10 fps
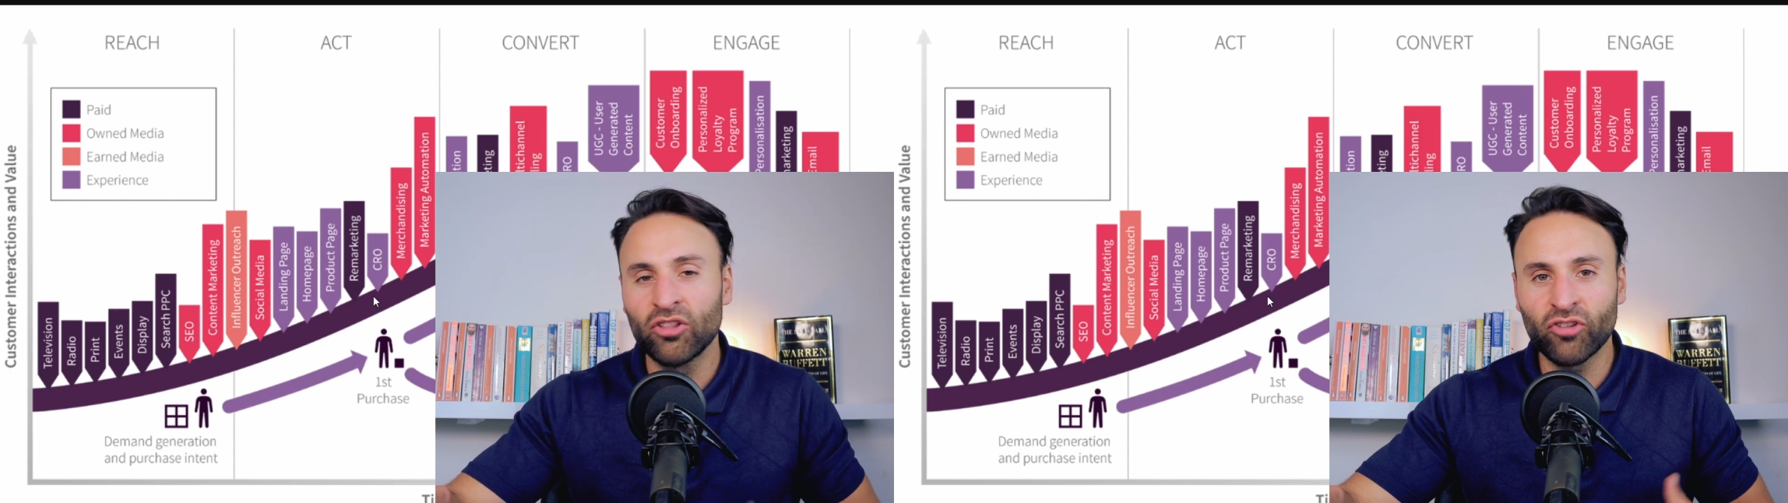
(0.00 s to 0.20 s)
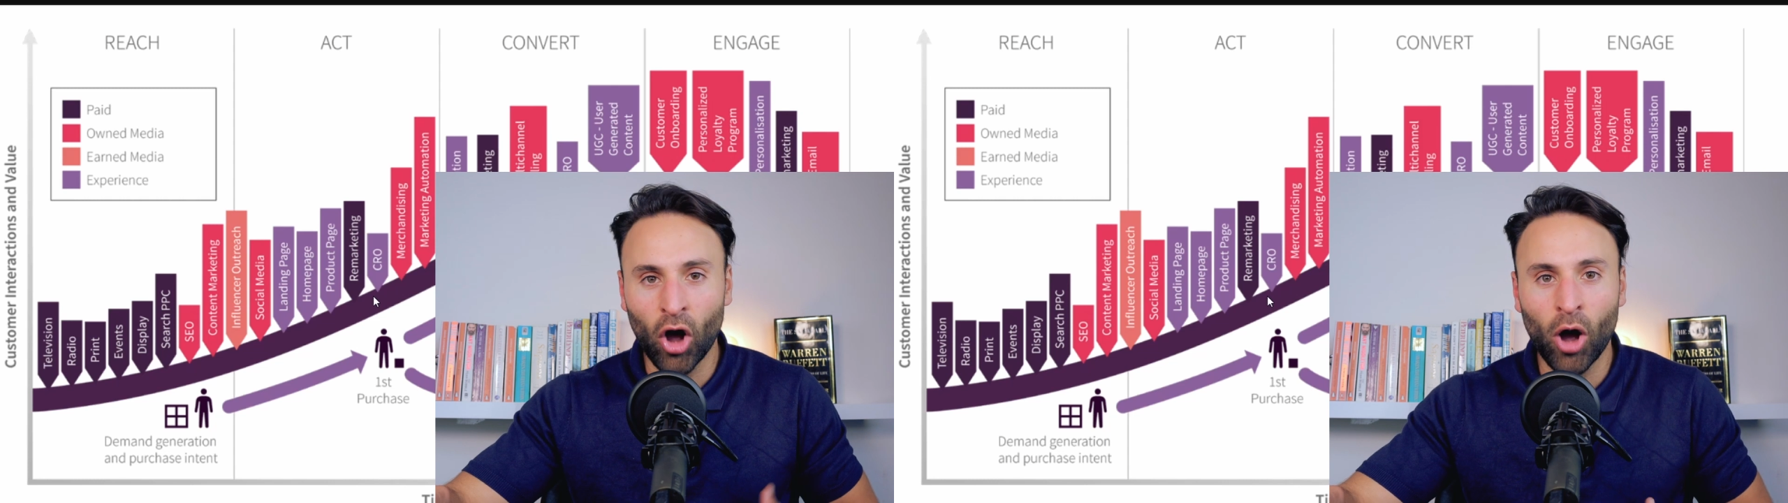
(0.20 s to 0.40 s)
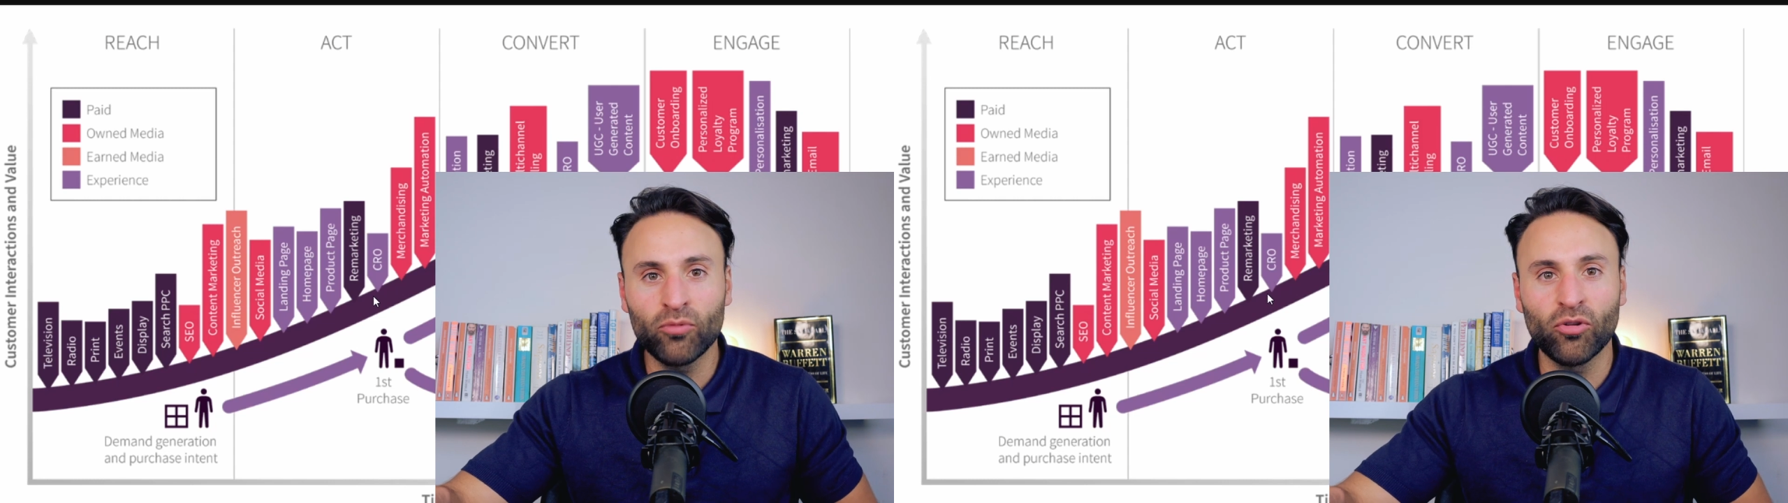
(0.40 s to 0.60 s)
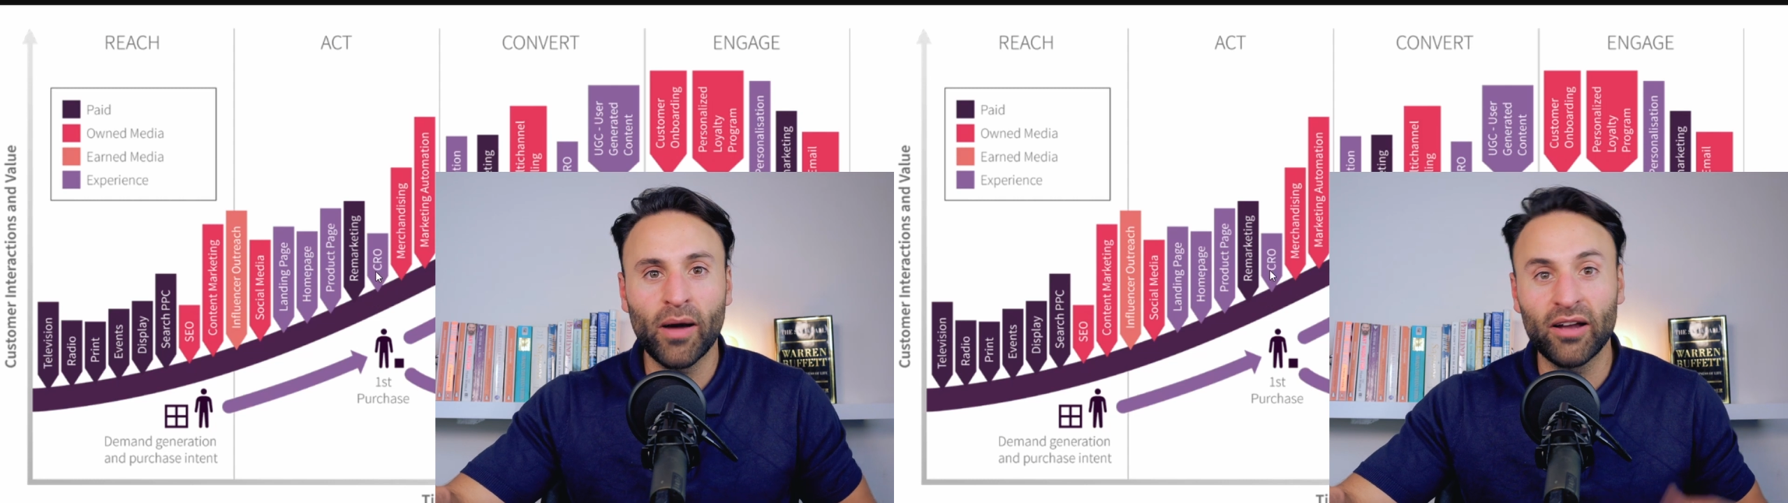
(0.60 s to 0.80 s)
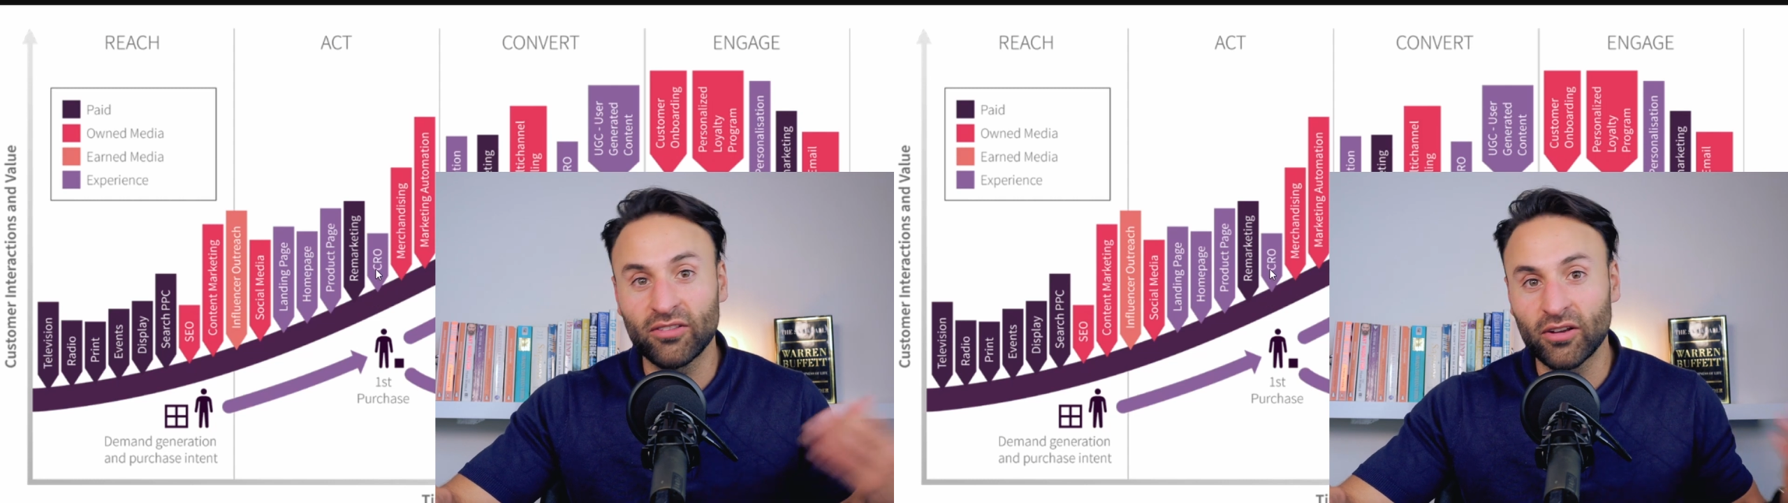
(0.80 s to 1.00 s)
to
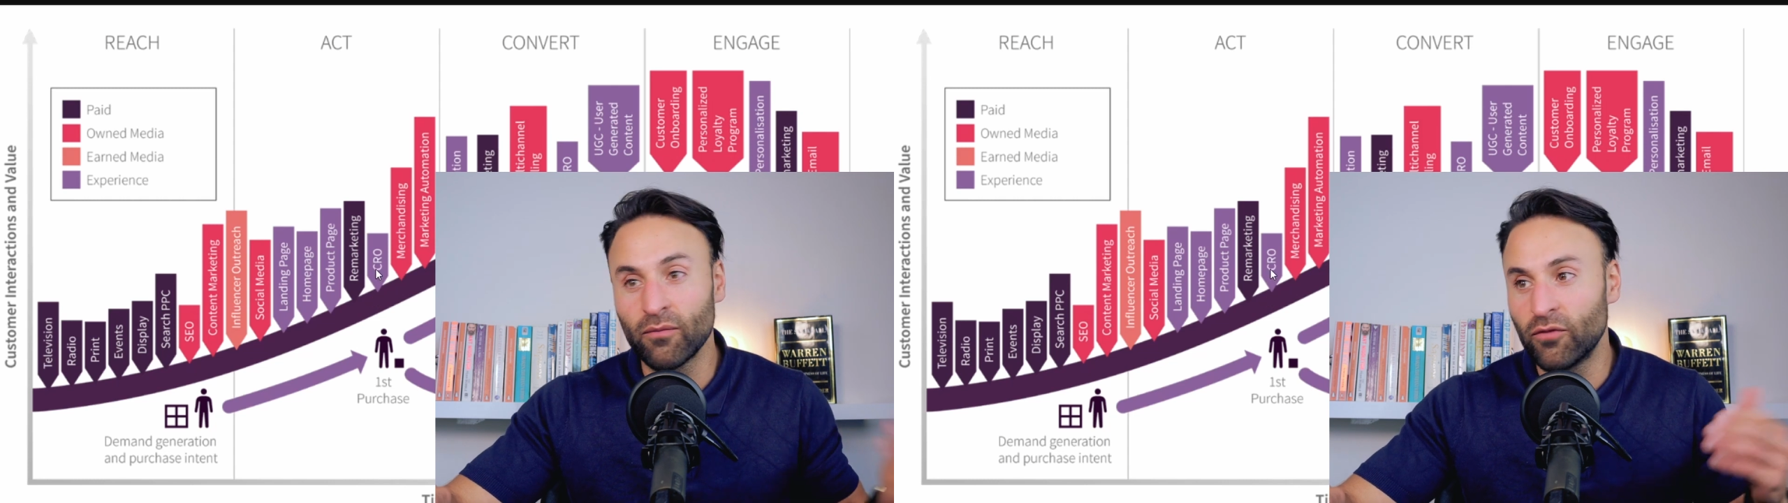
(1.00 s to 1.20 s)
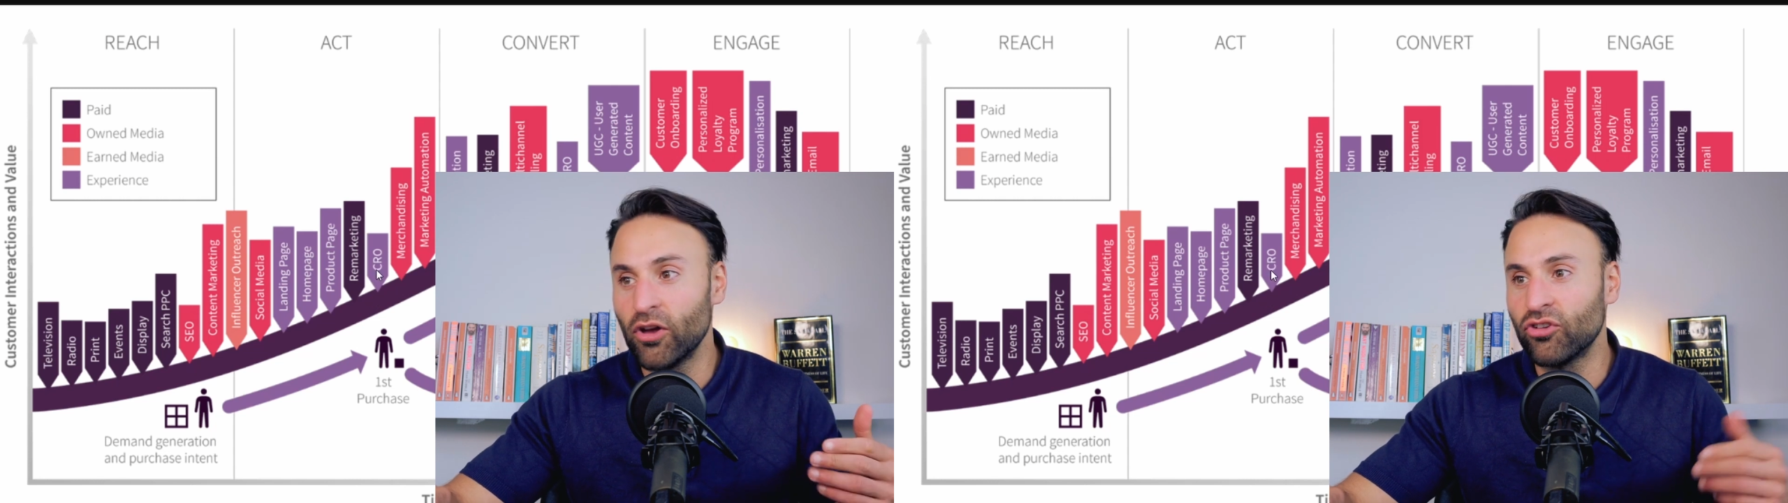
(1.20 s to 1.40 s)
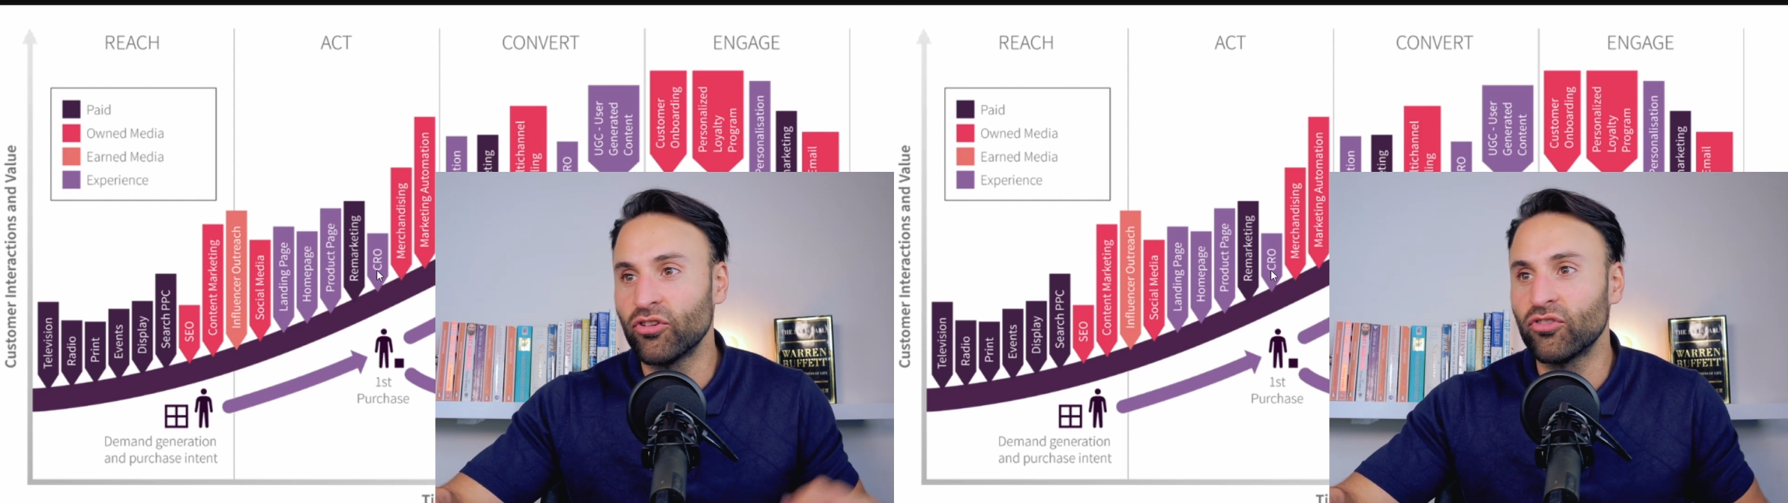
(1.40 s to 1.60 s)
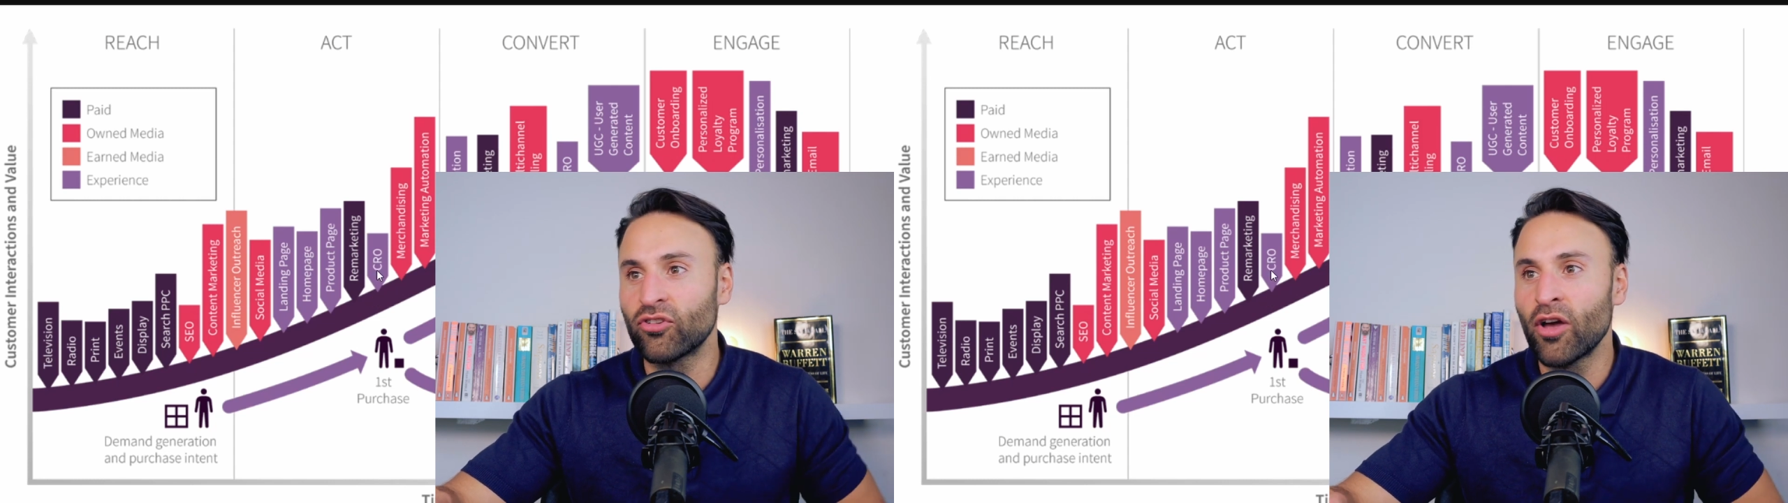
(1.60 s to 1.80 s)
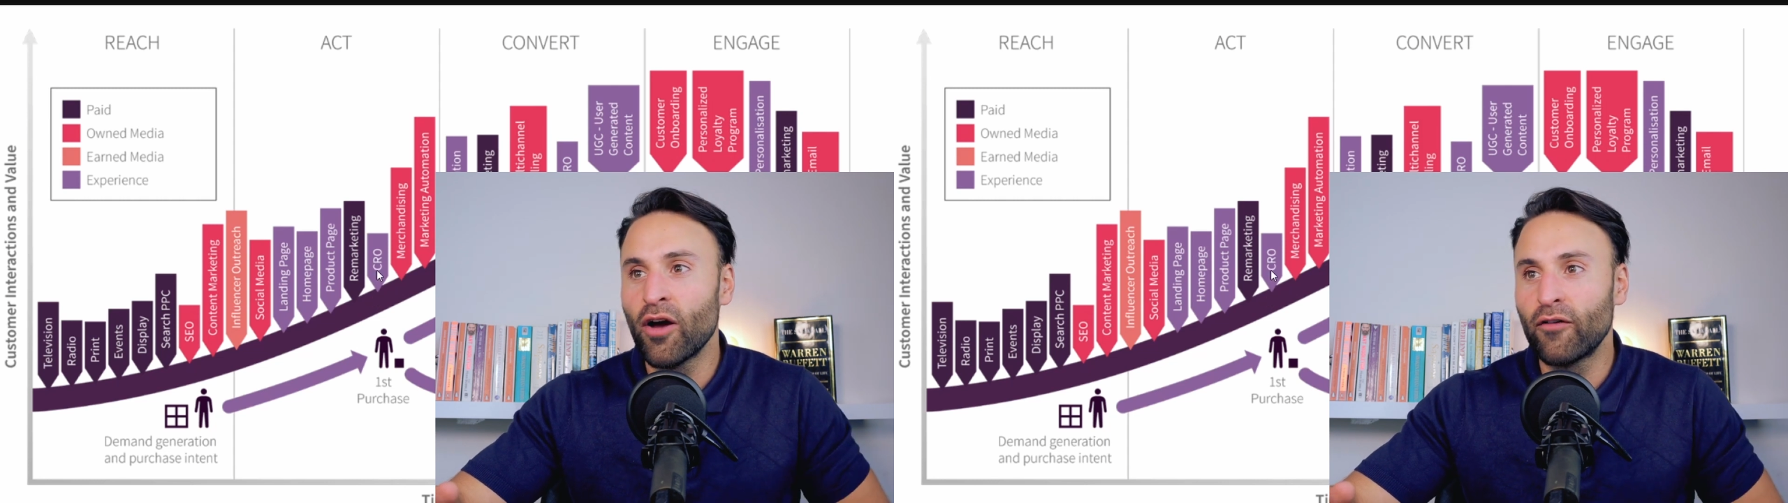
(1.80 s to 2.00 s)
optimize the conversions